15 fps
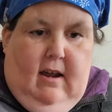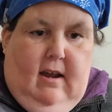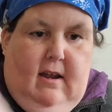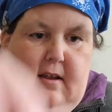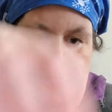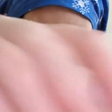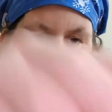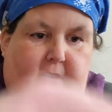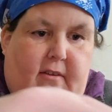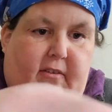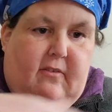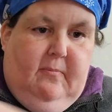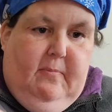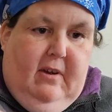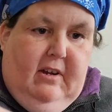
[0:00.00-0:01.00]
And
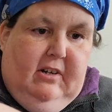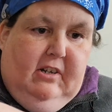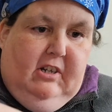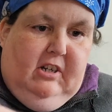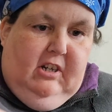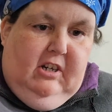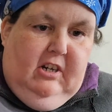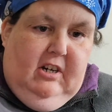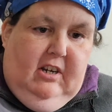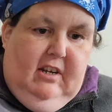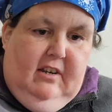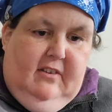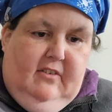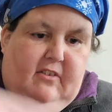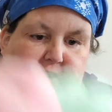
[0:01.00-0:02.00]
this bunch
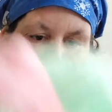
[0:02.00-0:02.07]
is